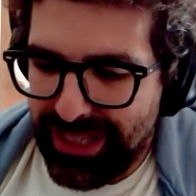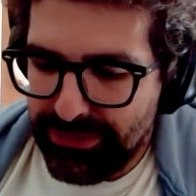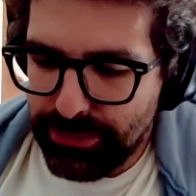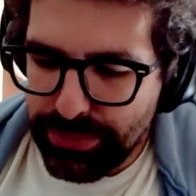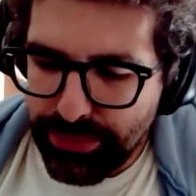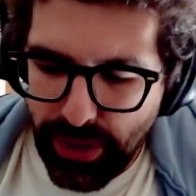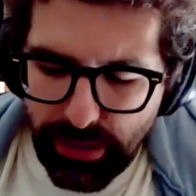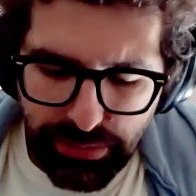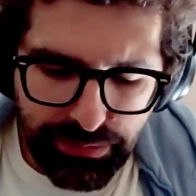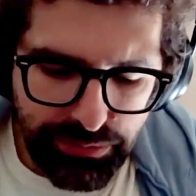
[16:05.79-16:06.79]
a
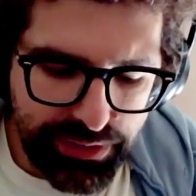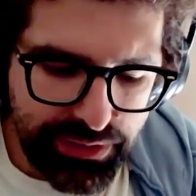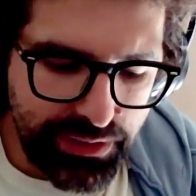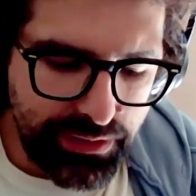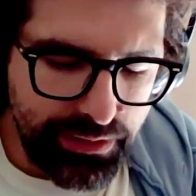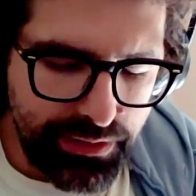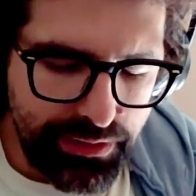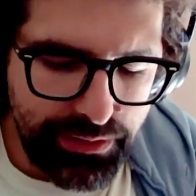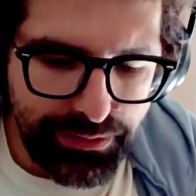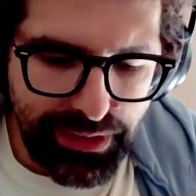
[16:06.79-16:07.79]
problem with
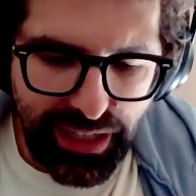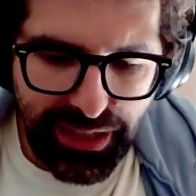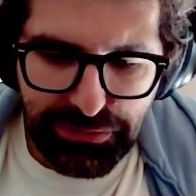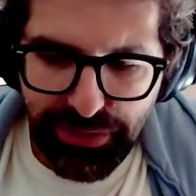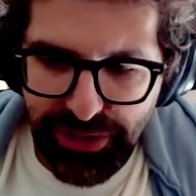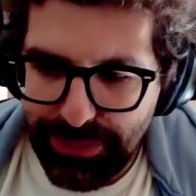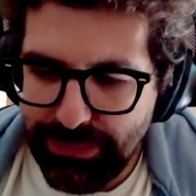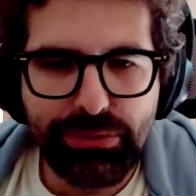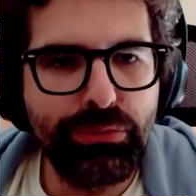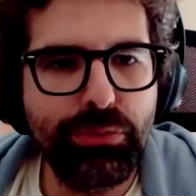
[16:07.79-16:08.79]
how French
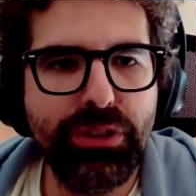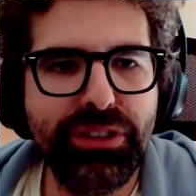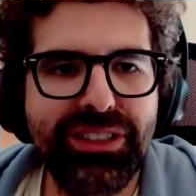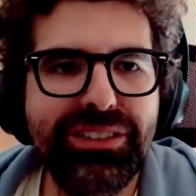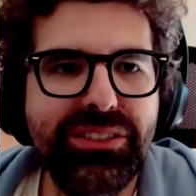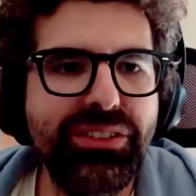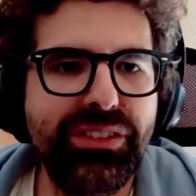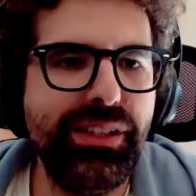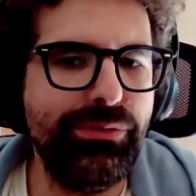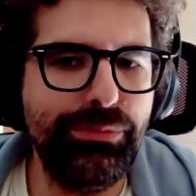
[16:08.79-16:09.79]
people work. Not in the sense
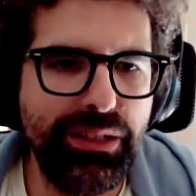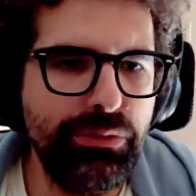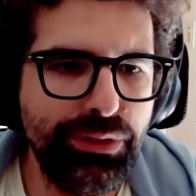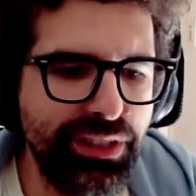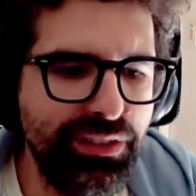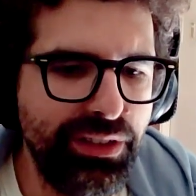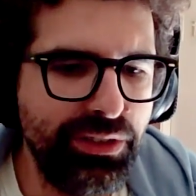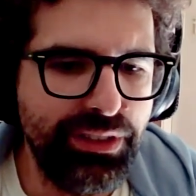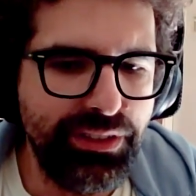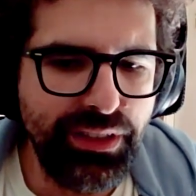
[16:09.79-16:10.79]
that I have bad work ethic
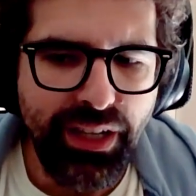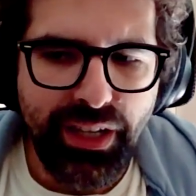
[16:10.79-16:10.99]
or anything,